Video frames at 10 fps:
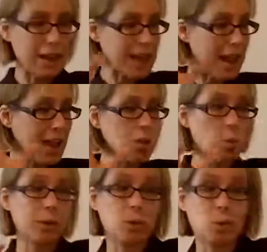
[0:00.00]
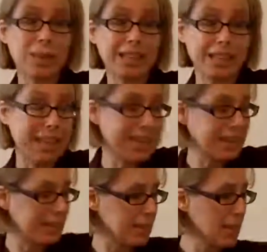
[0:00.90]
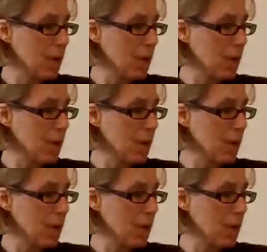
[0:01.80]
I actually really like it